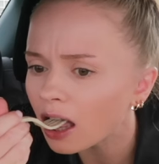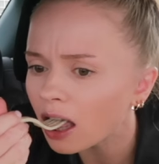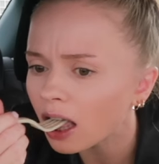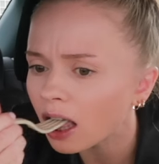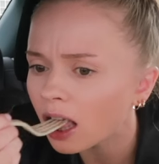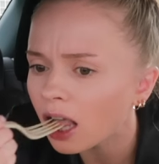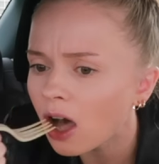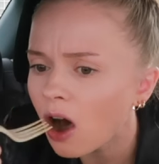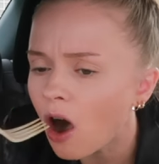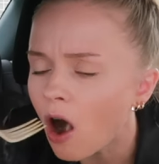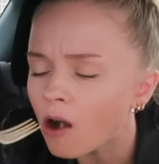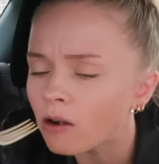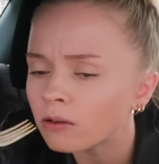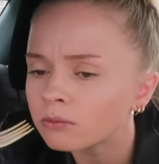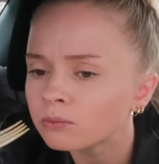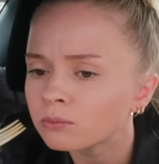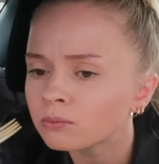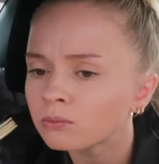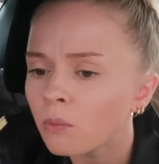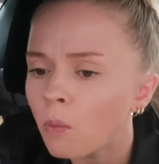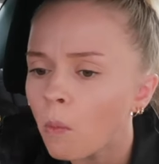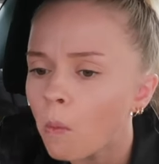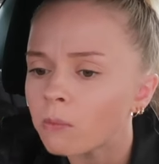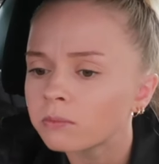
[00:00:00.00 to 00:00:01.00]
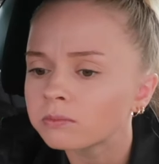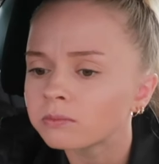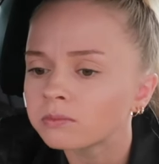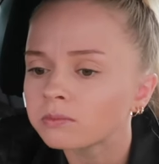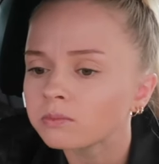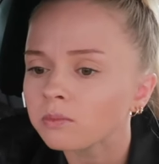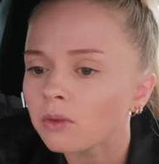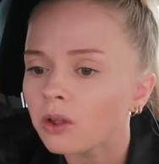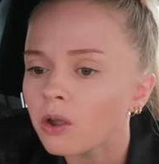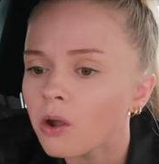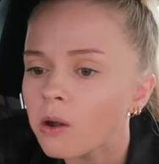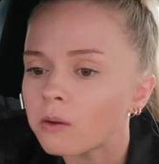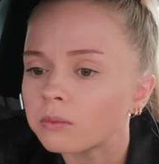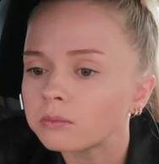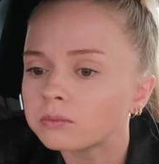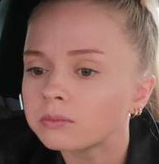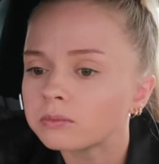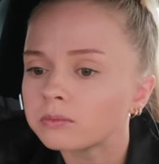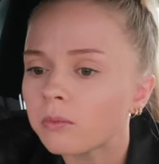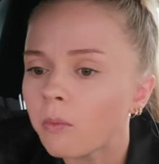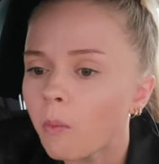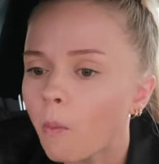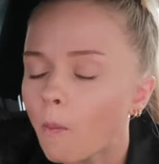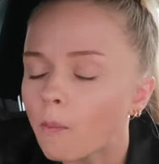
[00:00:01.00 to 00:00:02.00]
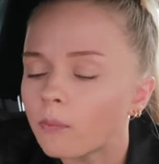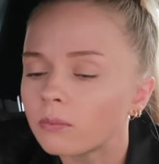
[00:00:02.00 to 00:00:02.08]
(silence)